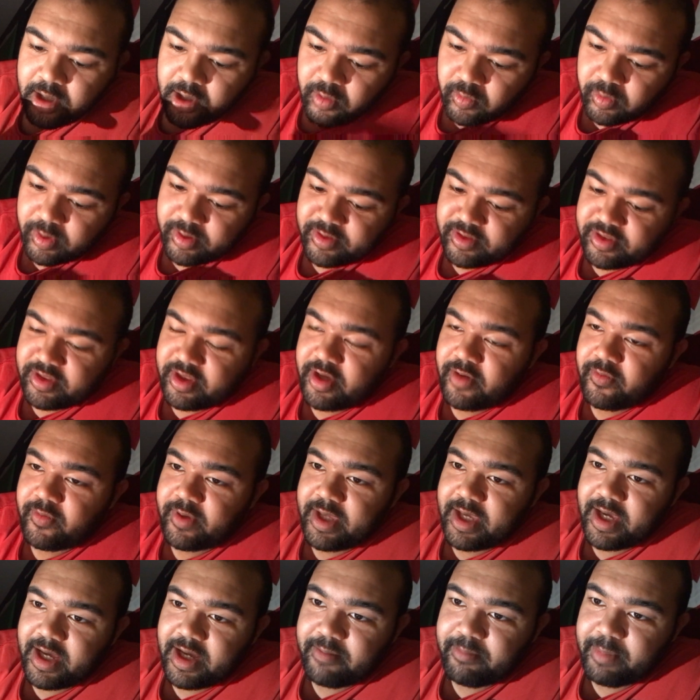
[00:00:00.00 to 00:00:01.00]
Wednesday, we
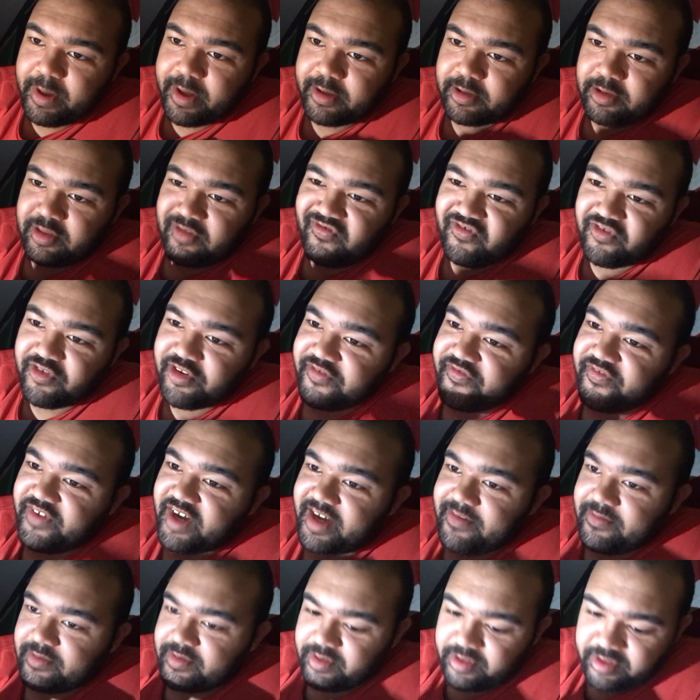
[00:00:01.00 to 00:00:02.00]
had ballots 4, 5,
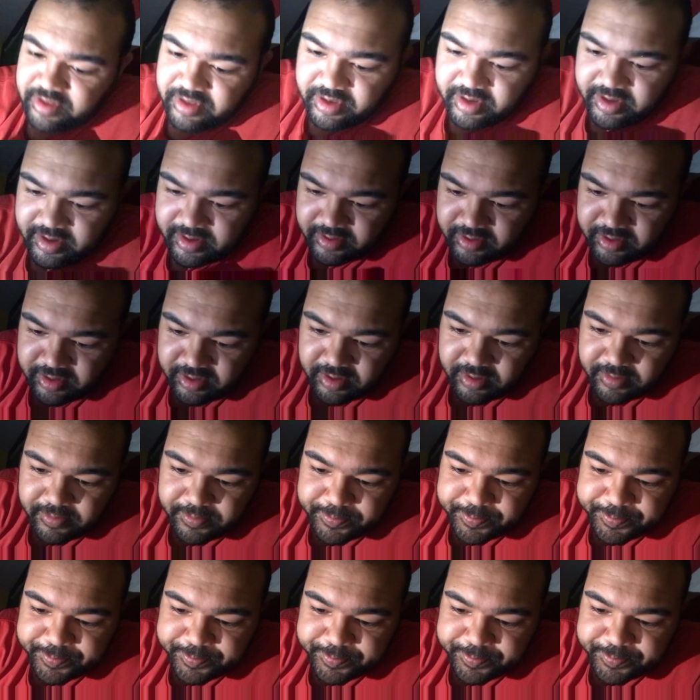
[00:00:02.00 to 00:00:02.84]
and 6.